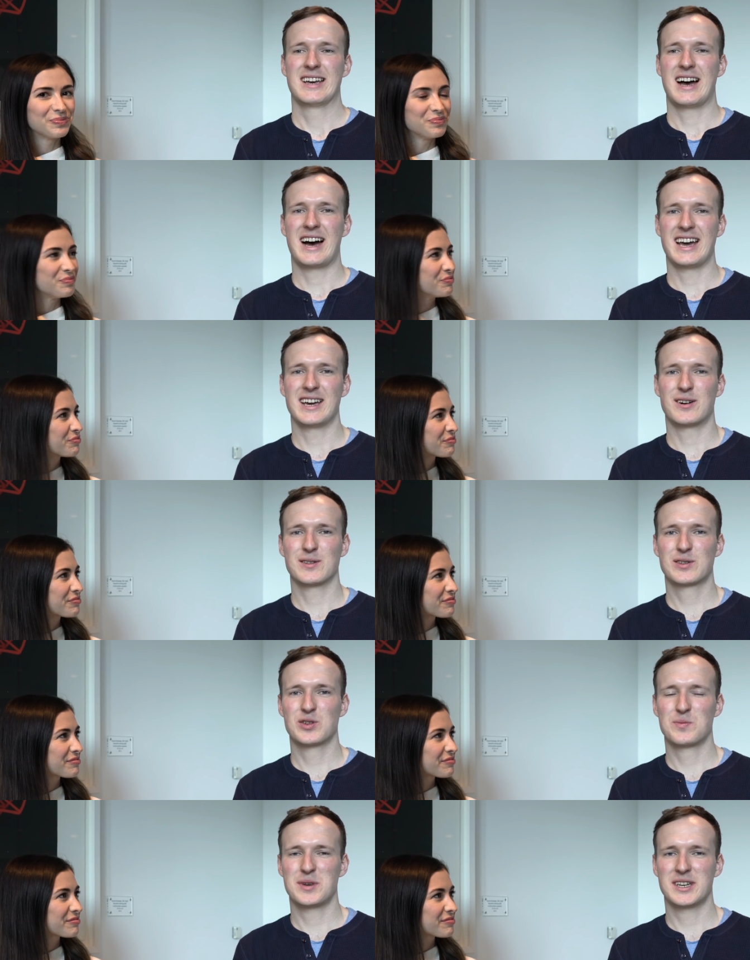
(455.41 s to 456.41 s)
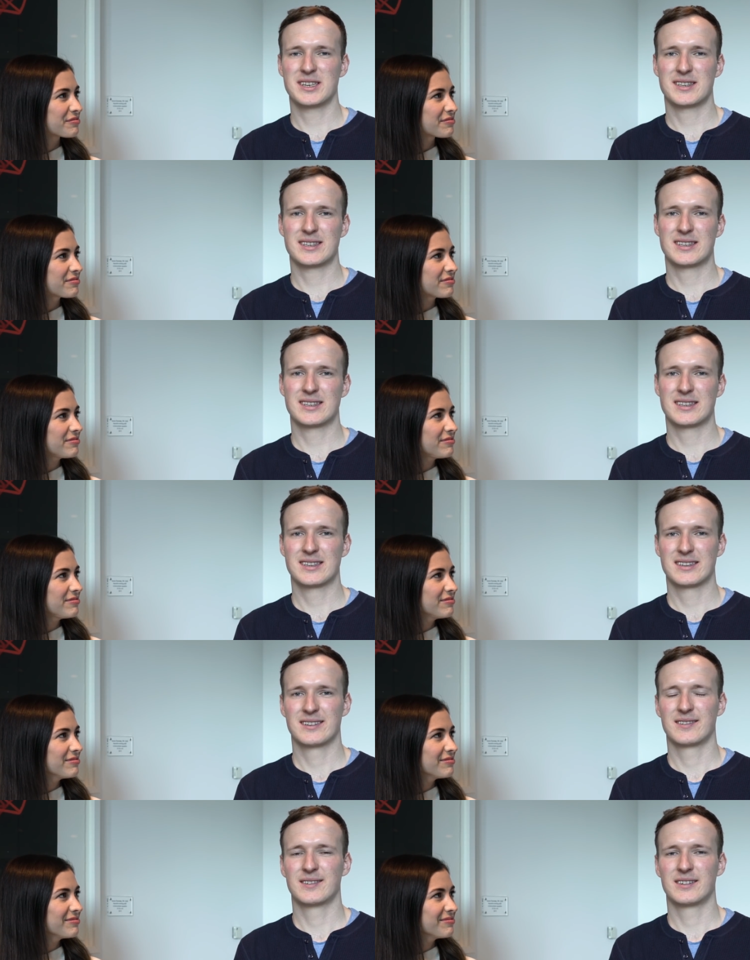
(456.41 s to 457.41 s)
Speaker 1: I also miss
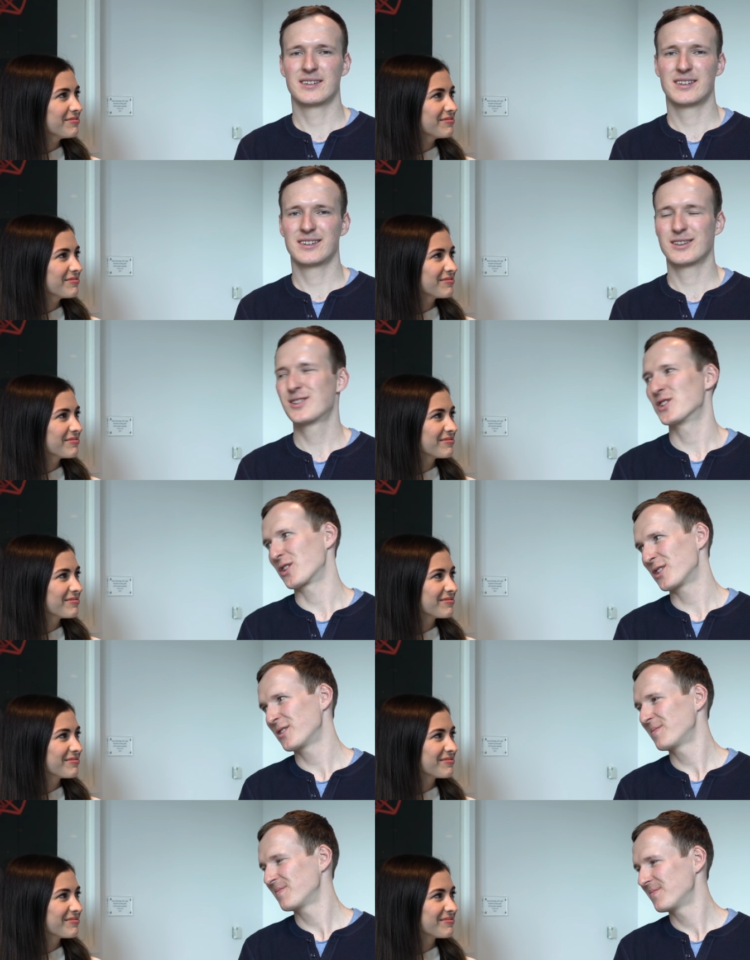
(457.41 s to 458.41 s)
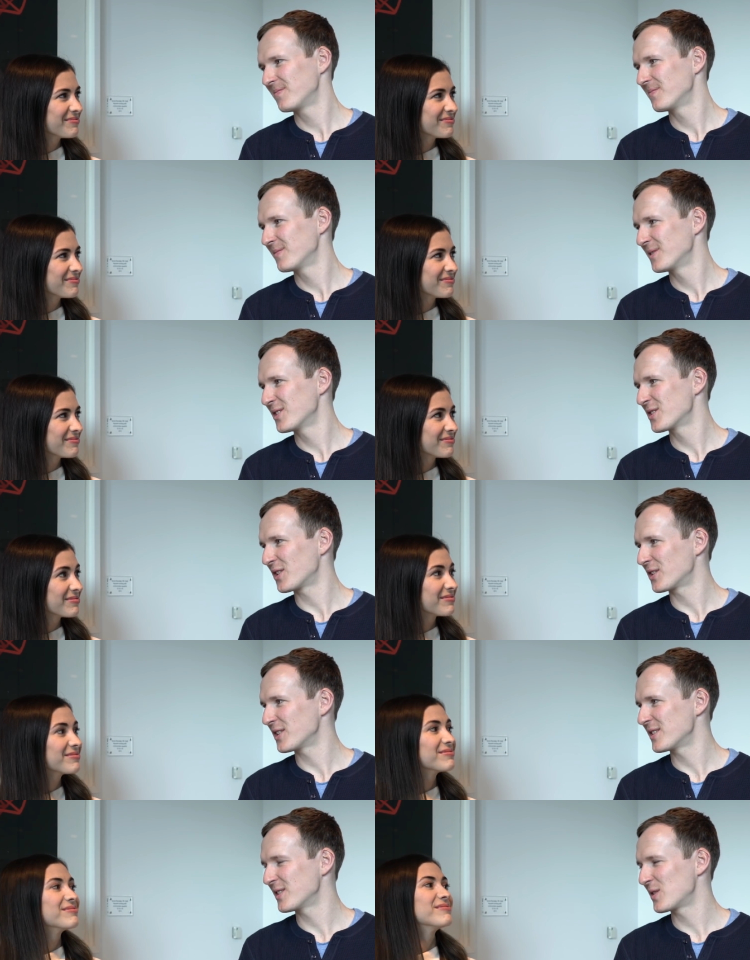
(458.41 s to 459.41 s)
uh, soccer, so
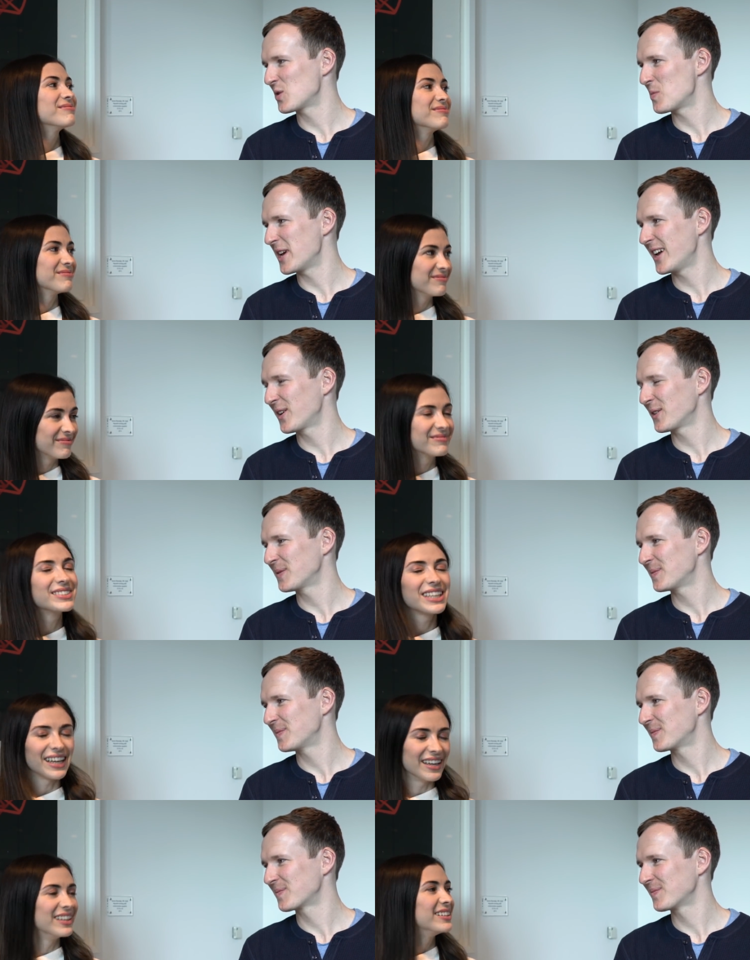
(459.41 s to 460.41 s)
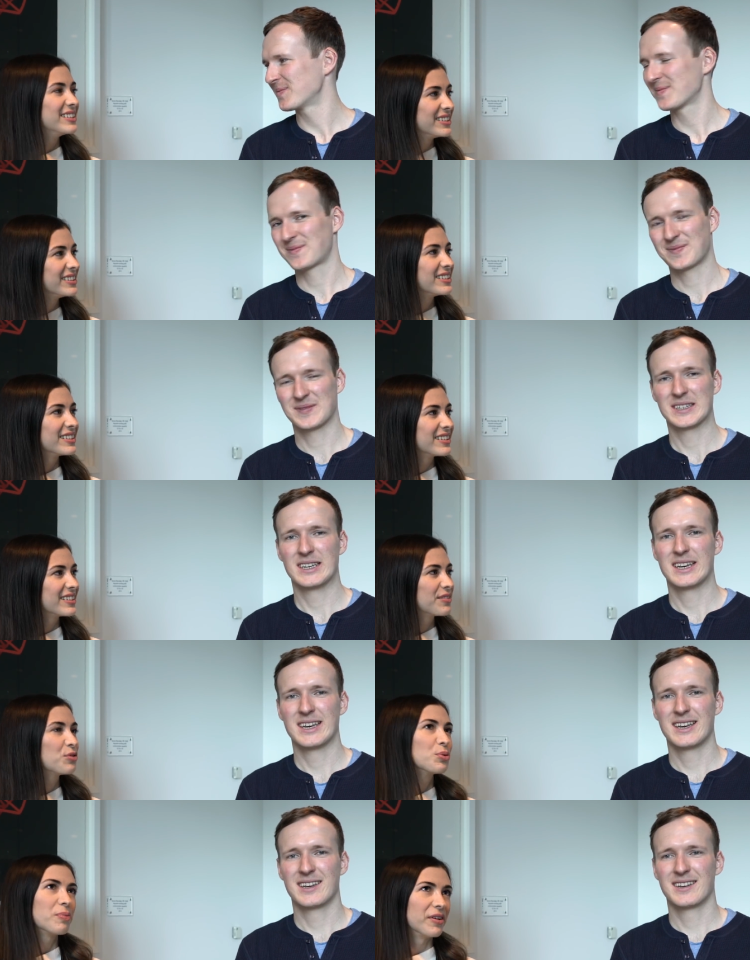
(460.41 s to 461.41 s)
soccer
Speaker 2: is not mm, so big here. Yeah,
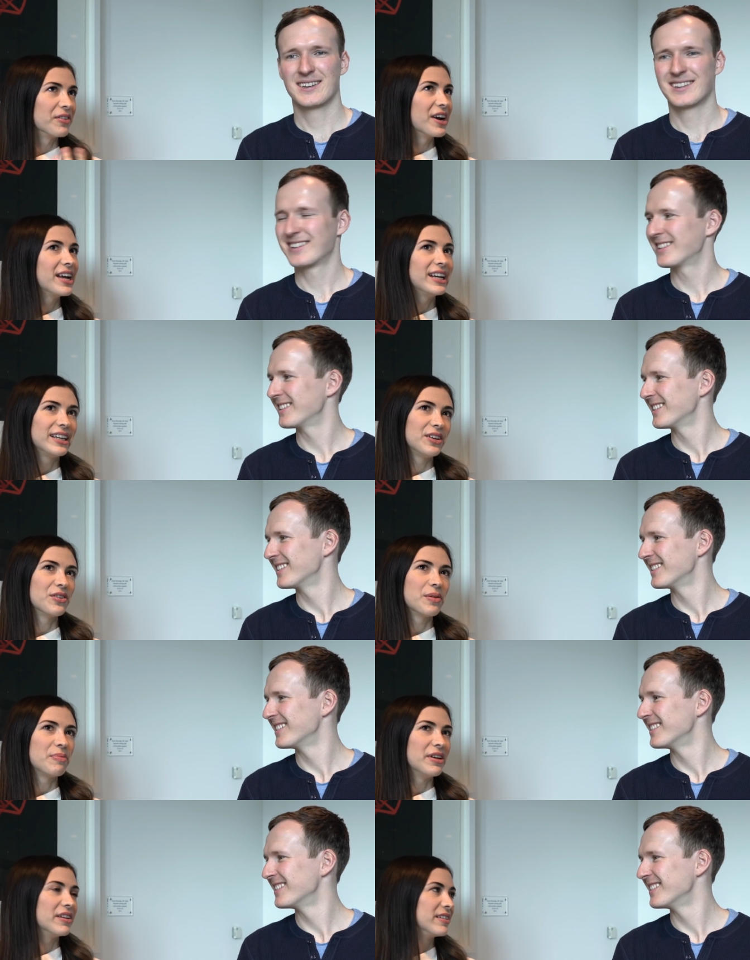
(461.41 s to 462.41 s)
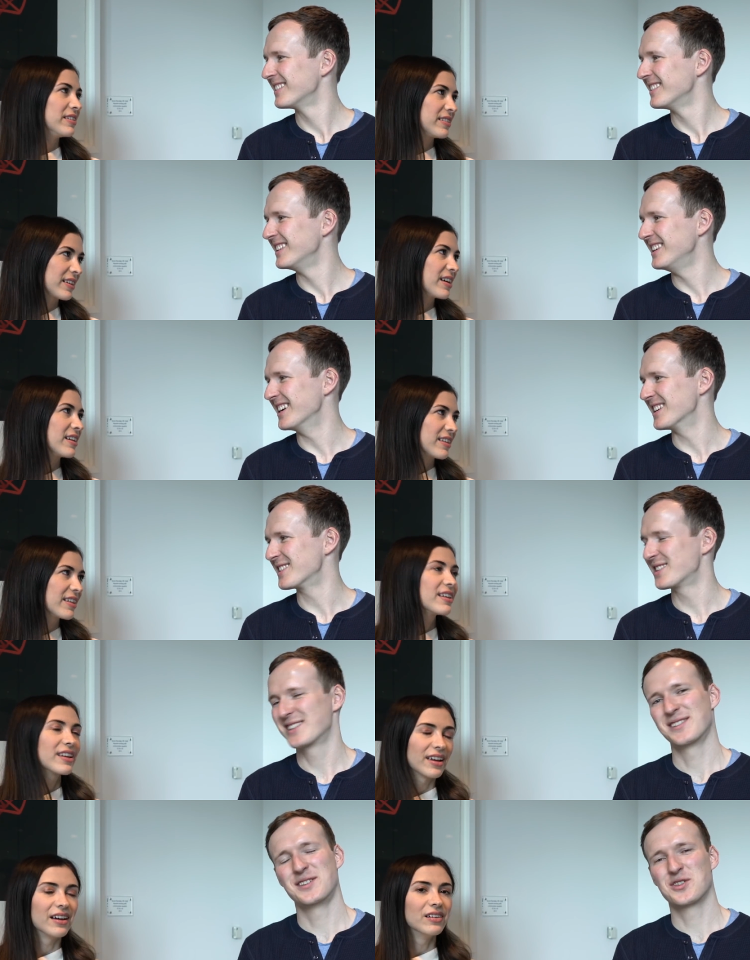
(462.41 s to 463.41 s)
football, right? European.
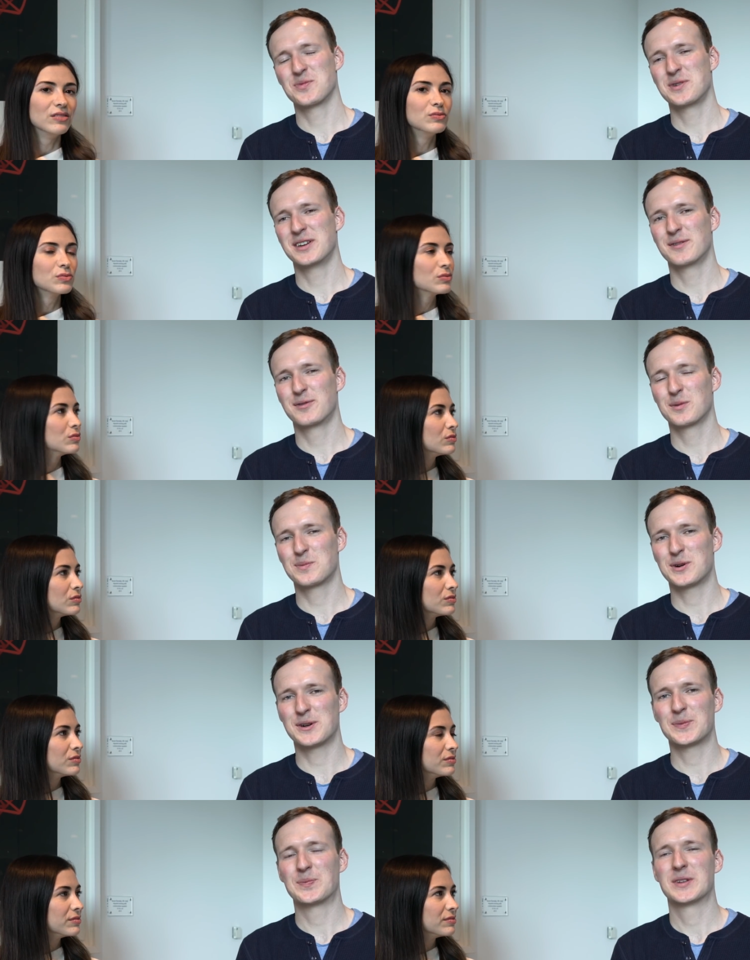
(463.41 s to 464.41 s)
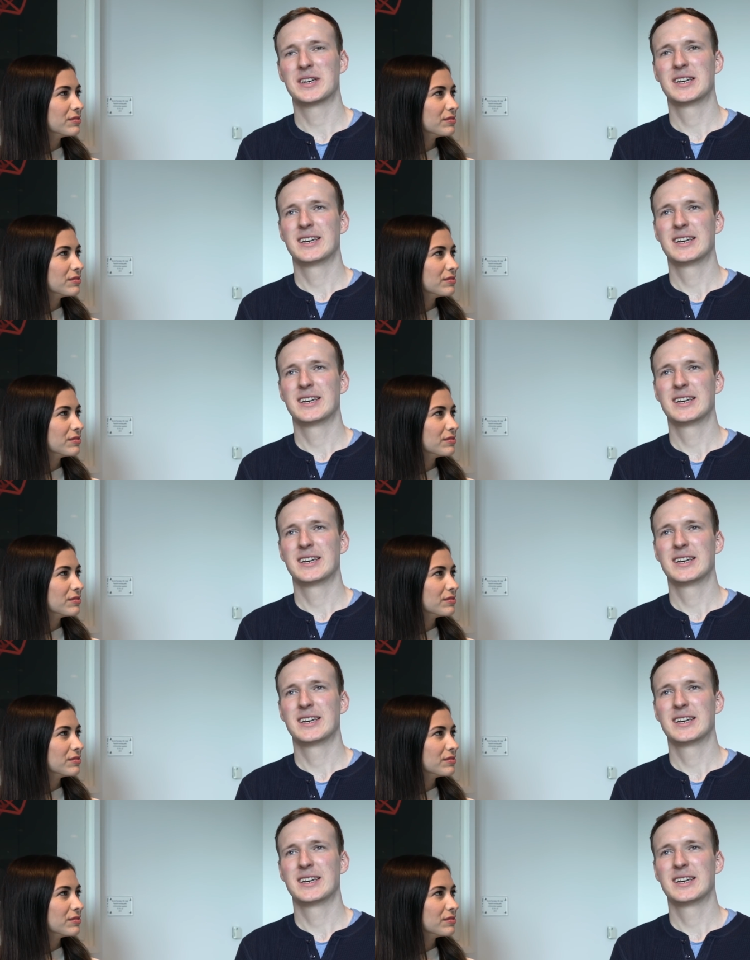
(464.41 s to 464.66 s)
Speaker 1: Yes, yeah. European football.